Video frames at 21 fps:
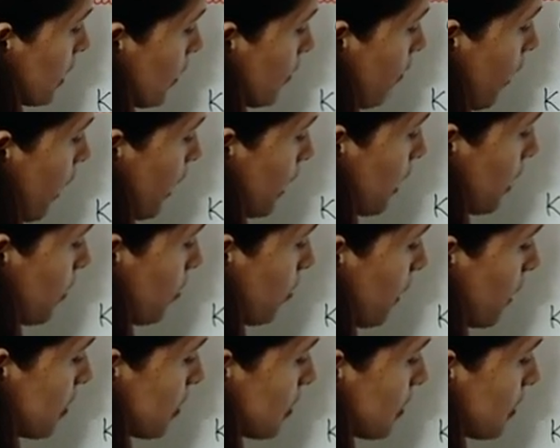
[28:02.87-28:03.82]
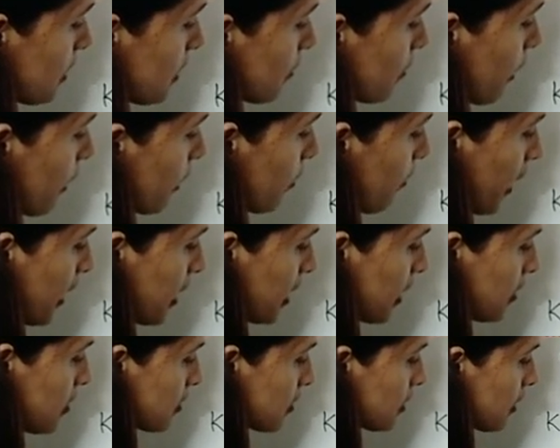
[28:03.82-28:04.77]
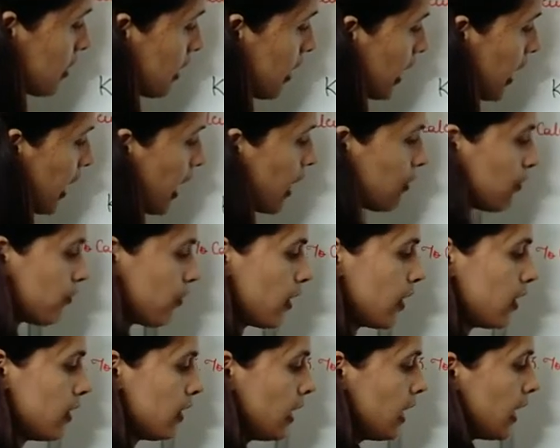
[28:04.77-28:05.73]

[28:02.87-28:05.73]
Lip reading: divided by C1 minus alpha.